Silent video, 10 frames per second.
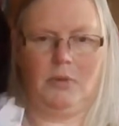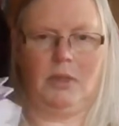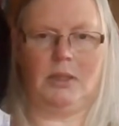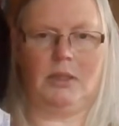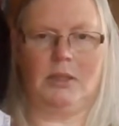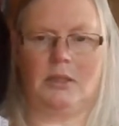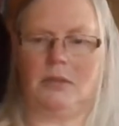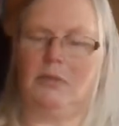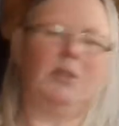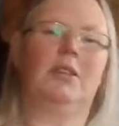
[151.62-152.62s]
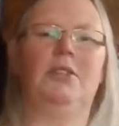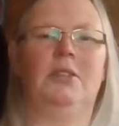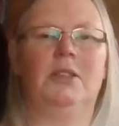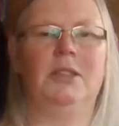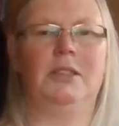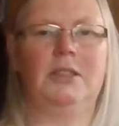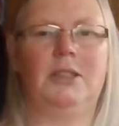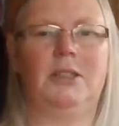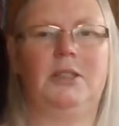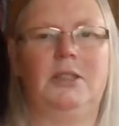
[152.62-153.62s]
This is like
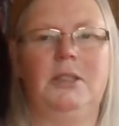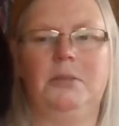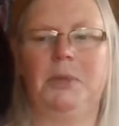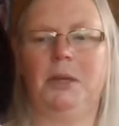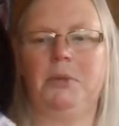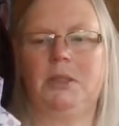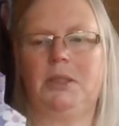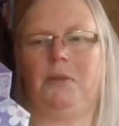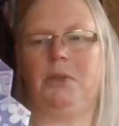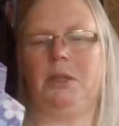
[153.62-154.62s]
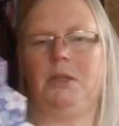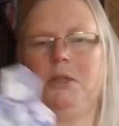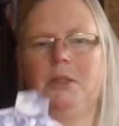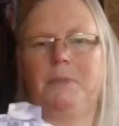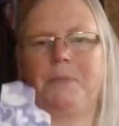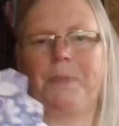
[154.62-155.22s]
1960s, maybe 70s